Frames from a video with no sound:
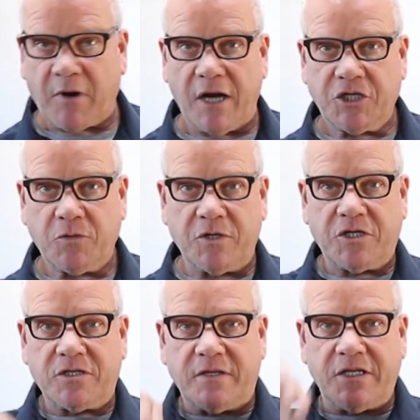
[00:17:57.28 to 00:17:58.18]
brush,
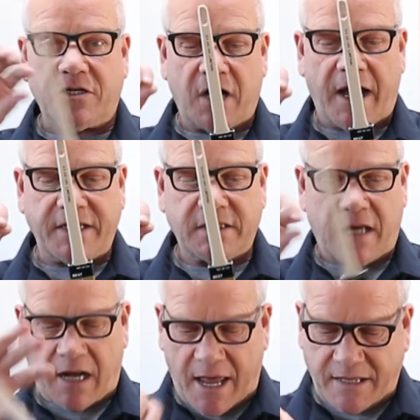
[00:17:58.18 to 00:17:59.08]
these are nice,
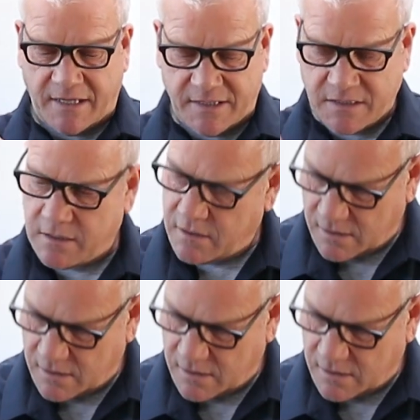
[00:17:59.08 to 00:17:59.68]
I like these.